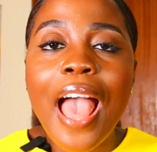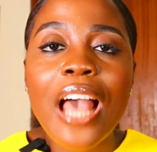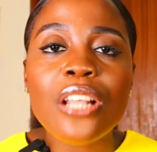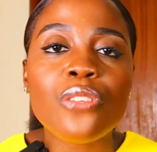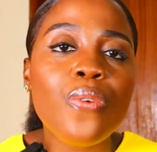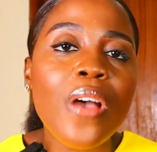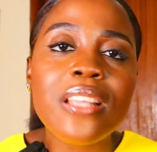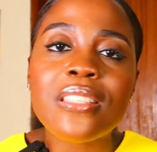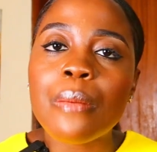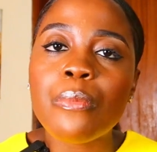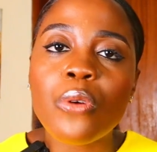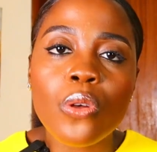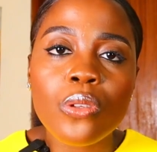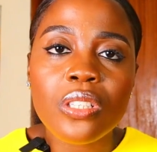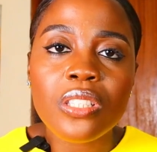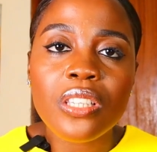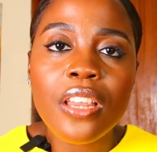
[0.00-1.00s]
As far as I'm
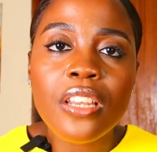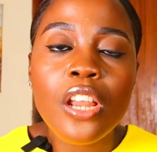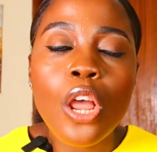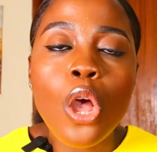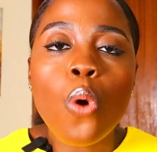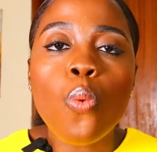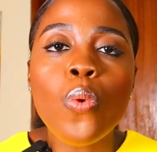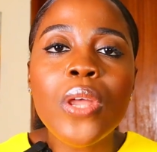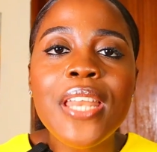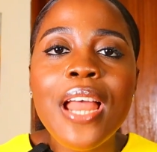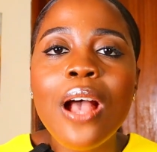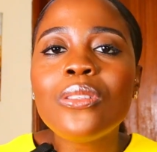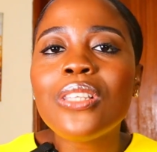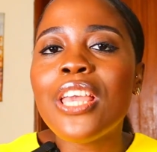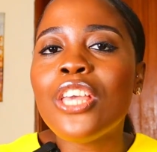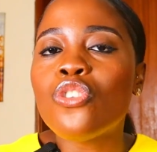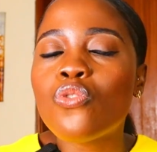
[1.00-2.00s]
concerned,
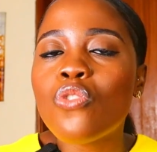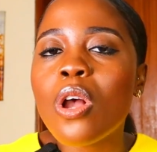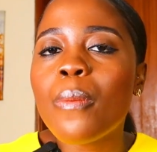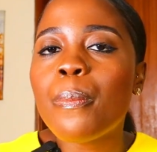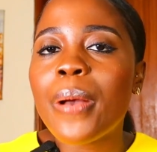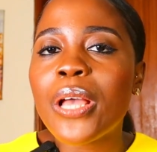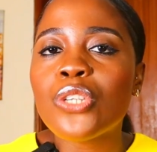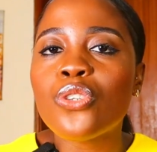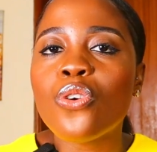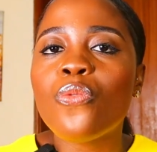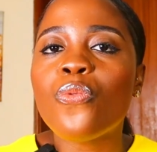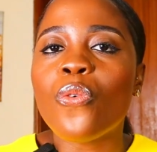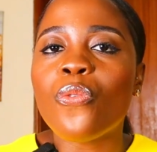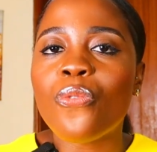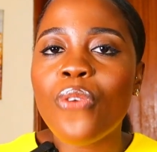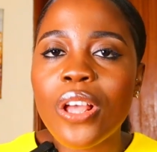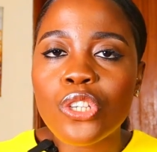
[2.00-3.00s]
without a strong passion
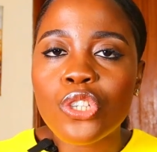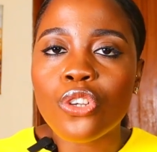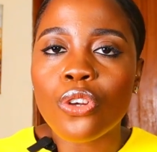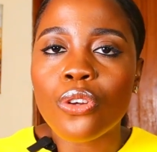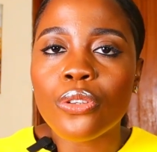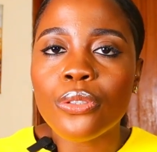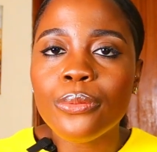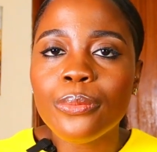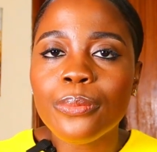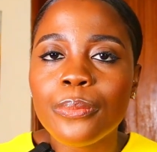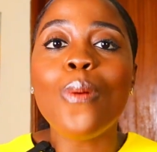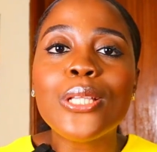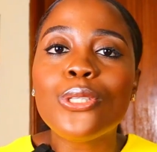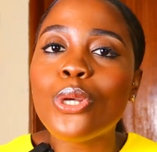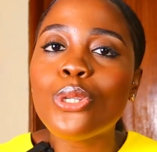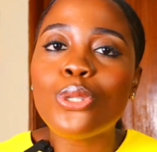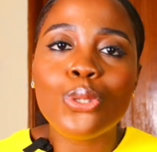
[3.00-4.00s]
for fashion, you
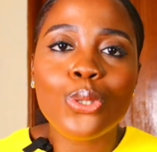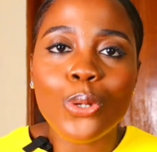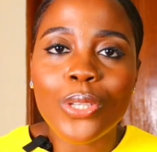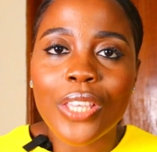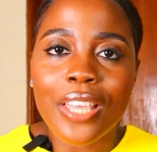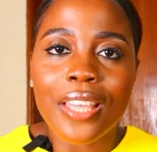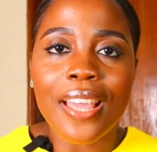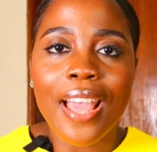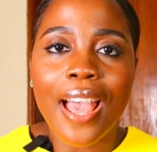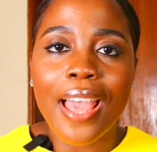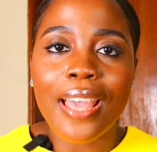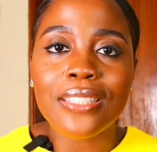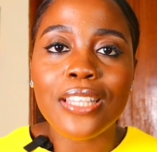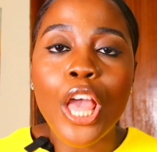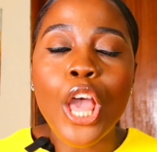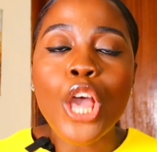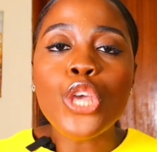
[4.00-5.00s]
are just joking,
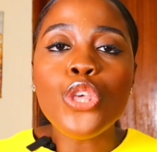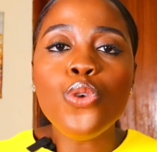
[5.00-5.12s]
guys.